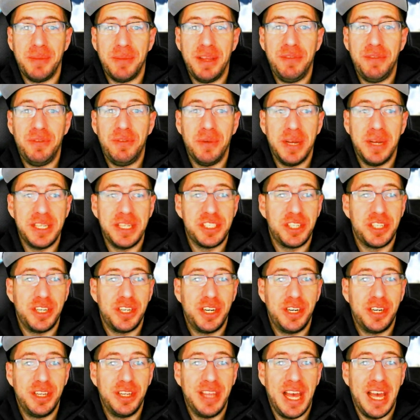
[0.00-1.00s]
If you
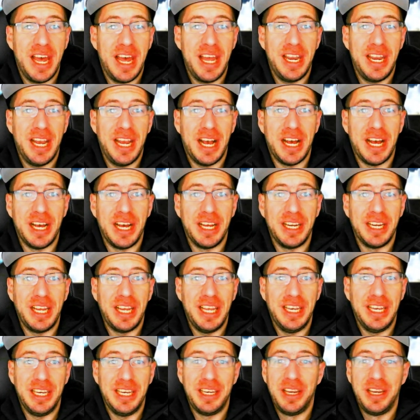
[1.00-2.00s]
answer that,
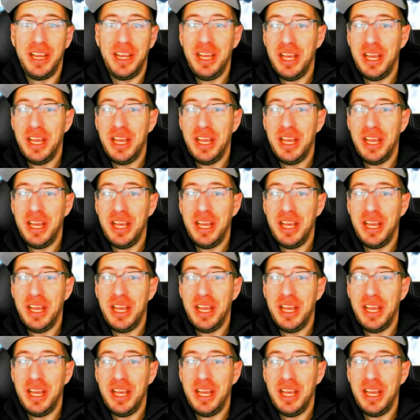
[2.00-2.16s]
and